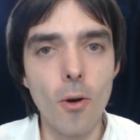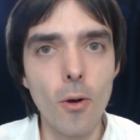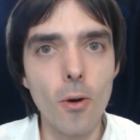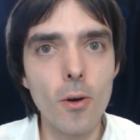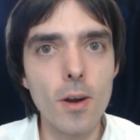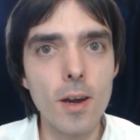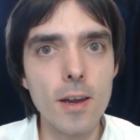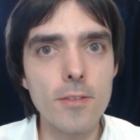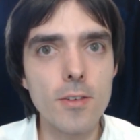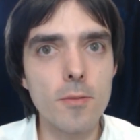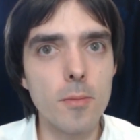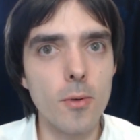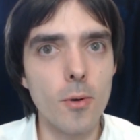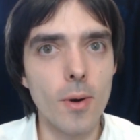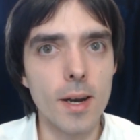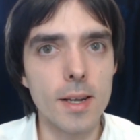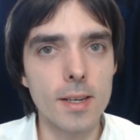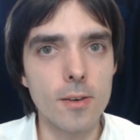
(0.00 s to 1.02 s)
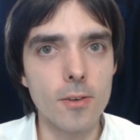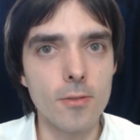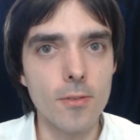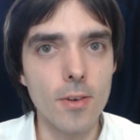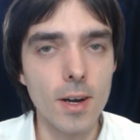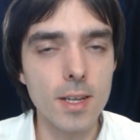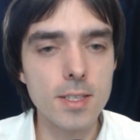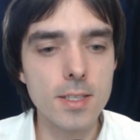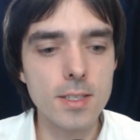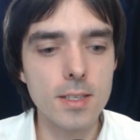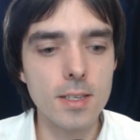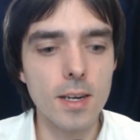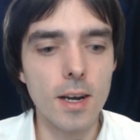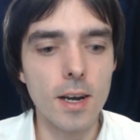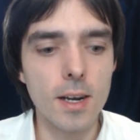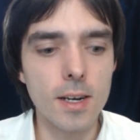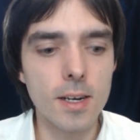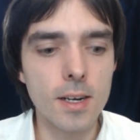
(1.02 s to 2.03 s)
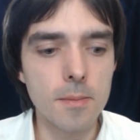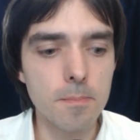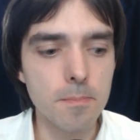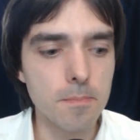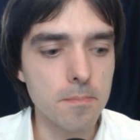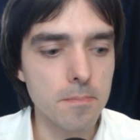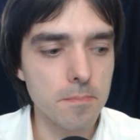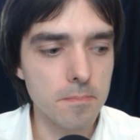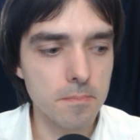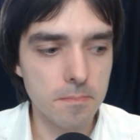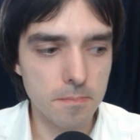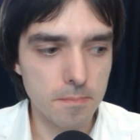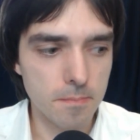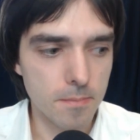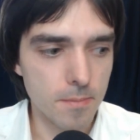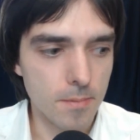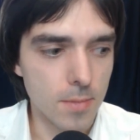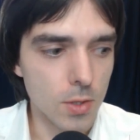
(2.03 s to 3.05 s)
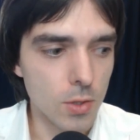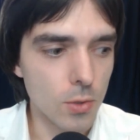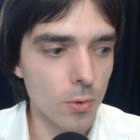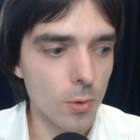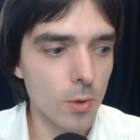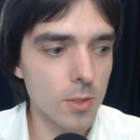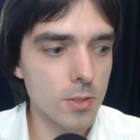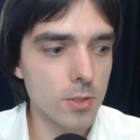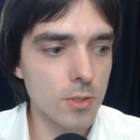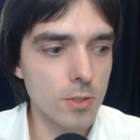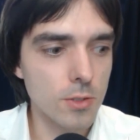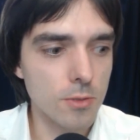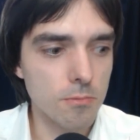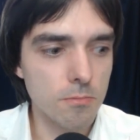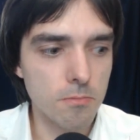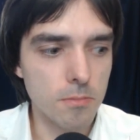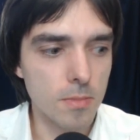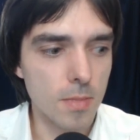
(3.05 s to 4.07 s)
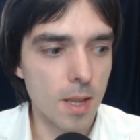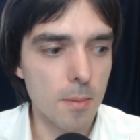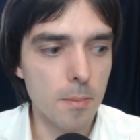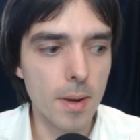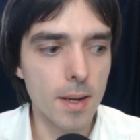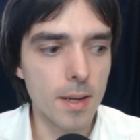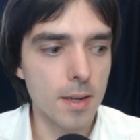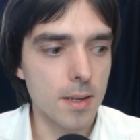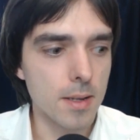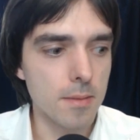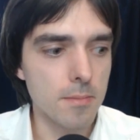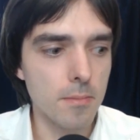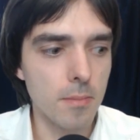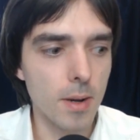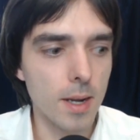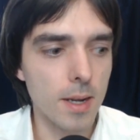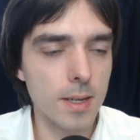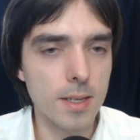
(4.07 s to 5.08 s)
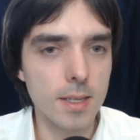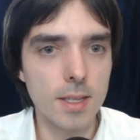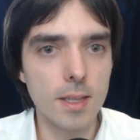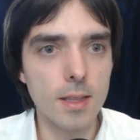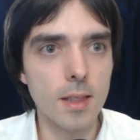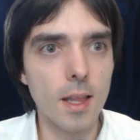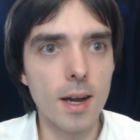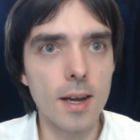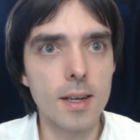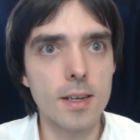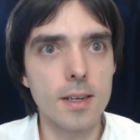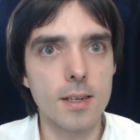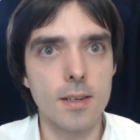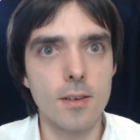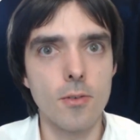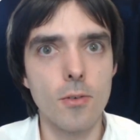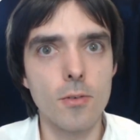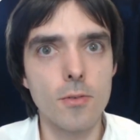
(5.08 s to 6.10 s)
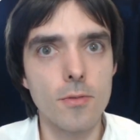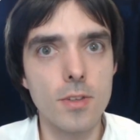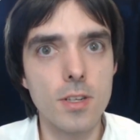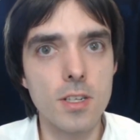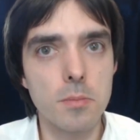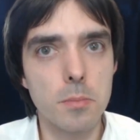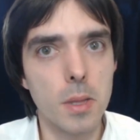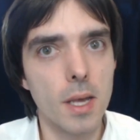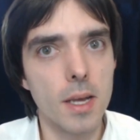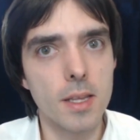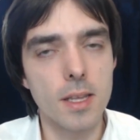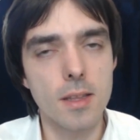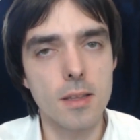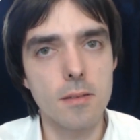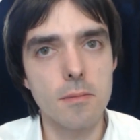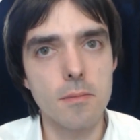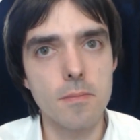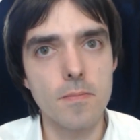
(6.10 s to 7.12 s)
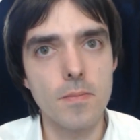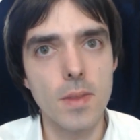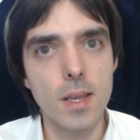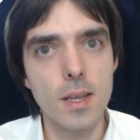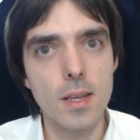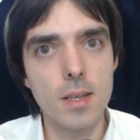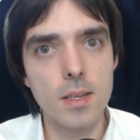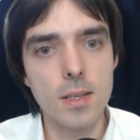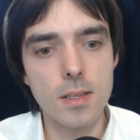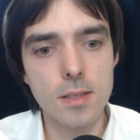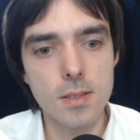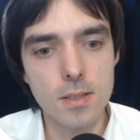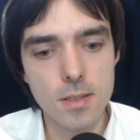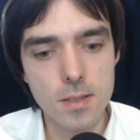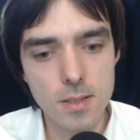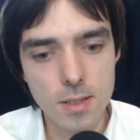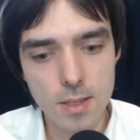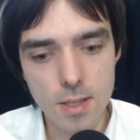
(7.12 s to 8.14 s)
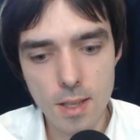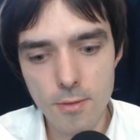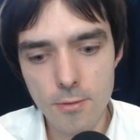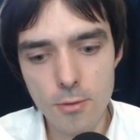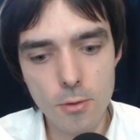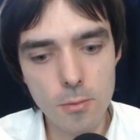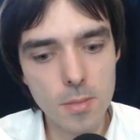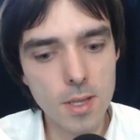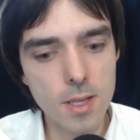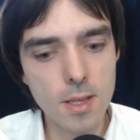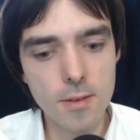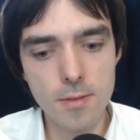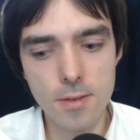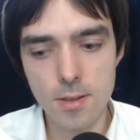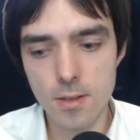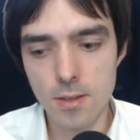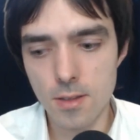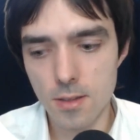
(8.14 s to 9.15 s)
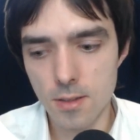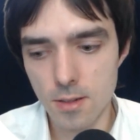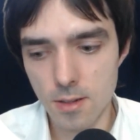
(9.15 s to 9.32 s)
Every one of us are not by luck on this planet. If you believe in